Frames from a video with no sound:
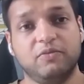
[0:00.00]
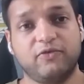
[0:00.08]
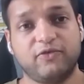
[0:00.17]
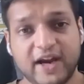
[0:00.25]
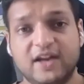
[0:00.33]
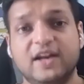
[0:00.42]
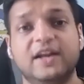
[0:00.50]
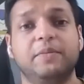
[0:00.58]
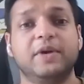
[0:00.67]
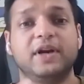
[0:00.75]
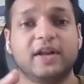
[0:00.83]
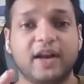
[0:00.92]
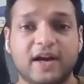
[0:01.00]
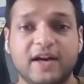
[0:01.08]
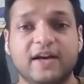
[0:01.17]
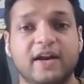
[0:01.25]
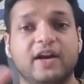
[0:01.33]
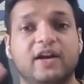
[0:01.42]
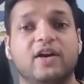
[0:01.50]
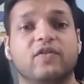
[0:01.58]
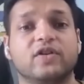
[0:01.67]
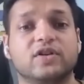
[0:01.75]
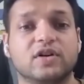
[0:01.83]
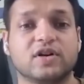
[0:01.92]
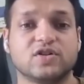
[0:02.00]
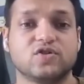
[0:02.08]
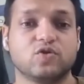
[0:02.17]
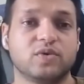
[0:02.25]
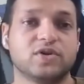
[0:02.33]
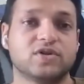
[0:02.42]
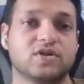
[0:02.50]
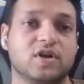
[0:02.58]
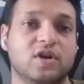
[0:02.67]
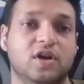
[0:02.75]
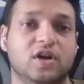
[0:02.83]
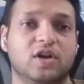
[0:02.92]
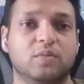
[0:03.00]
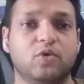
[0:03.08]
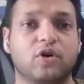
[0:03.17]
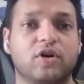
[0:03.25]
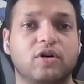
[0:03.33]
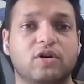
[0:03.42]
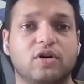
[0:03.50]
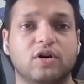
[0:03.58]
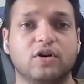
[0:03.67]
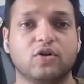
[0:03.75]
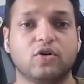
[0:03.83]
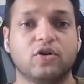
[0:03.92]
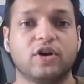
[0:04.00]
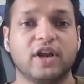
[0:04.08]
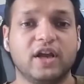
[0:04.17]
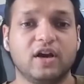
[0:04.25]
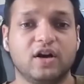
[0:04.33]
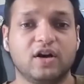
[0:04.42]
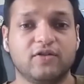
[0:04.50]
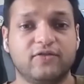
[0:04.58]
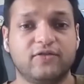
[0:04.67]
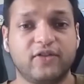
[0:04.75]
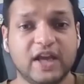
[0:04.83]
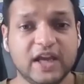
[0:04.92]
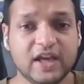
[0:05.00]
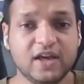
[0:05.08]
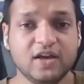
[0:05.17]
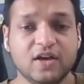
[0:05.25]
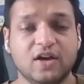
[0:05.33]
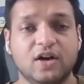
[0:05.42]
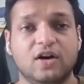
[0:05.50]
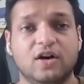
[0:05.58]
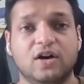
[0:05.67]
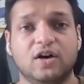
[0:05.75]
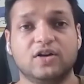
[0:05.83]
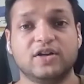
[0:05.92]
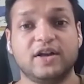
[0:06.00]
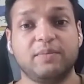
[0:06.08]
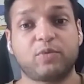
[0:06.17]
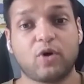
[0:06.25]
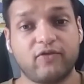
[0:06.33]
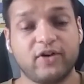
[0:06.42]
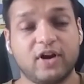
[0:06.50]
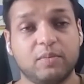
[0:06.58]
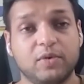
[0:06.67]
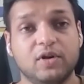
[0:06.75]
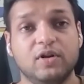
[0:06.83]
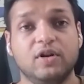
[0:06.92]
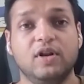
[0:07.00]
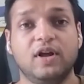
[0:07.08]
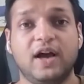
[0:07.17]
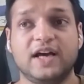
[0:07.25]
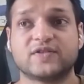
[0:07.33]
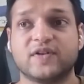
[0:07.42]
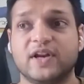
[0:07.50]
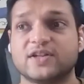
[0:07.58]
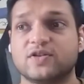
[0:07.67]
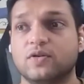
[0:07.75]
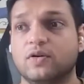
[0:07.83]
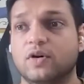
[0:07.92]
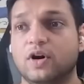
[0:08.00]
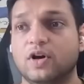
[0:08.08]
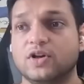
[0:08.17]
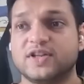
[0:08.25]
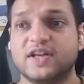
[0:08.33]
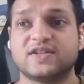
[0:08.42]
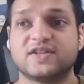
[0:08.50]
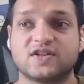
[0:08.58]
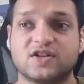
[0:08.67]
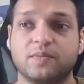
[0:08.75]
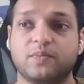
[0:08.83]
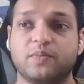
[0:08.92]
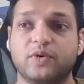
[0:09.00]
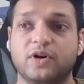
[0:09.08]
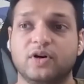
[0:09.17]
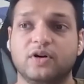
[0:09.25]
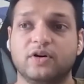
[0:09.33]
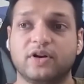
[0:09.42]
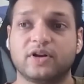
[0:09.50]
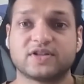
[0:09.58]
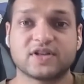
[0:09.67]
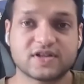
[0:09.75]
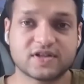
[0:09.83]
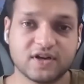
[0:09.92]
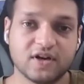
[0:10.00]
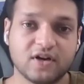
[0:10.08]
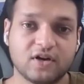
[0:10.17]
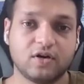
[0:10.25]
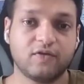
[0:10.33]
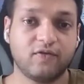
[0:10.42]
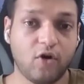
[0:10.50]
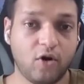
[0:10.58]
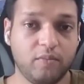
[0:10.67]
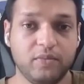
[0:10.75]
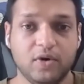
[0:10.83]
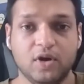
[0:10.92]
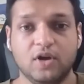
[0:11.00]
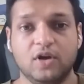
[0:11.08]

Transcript: finally be directly connected with the consumers in a more free, profitable, as well as censorship resistant form.